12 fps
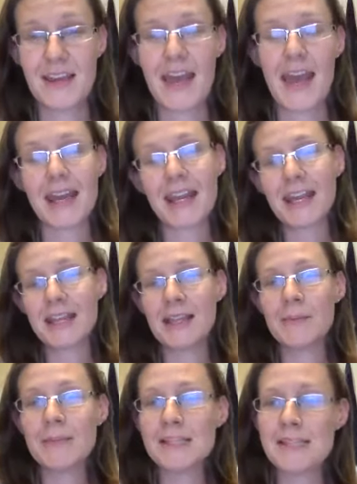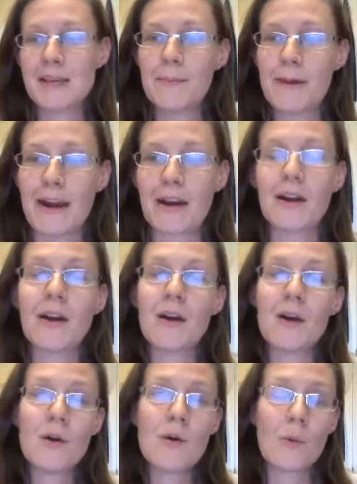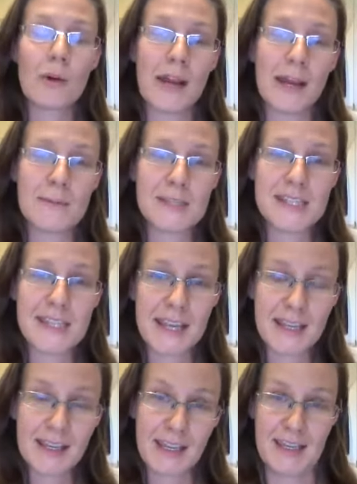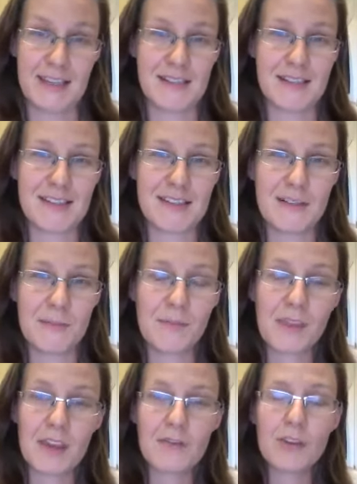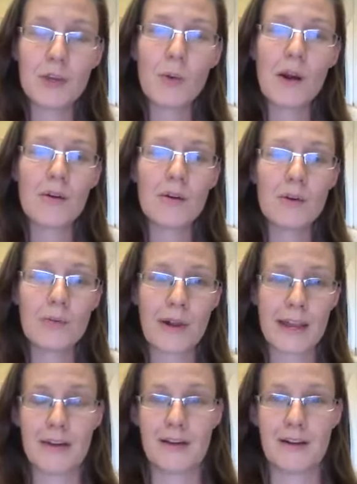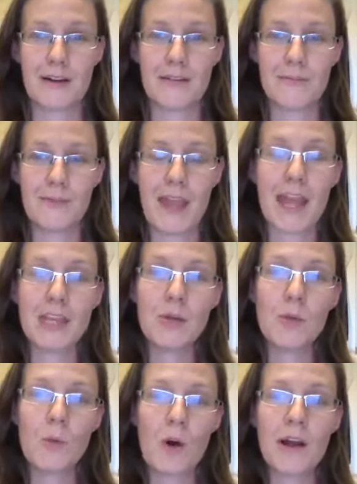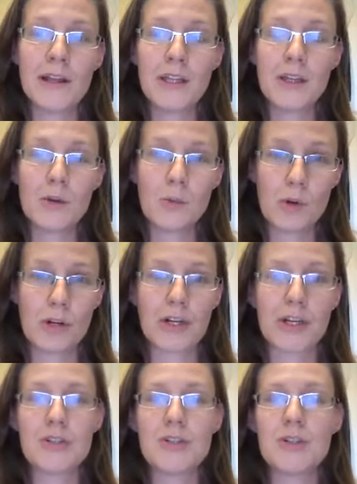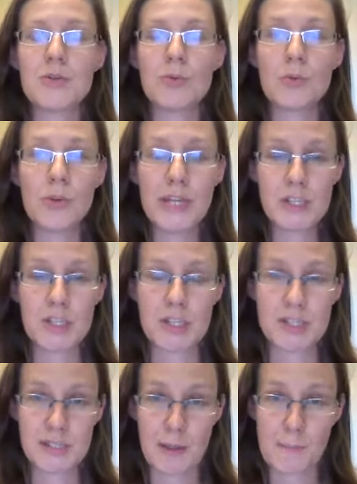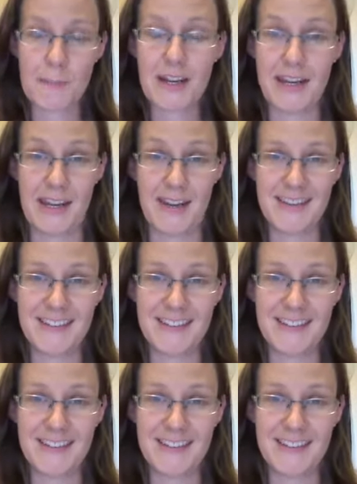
And again, let me step back. What I'm saying is, if you are a writer and you want your work to reach somebody,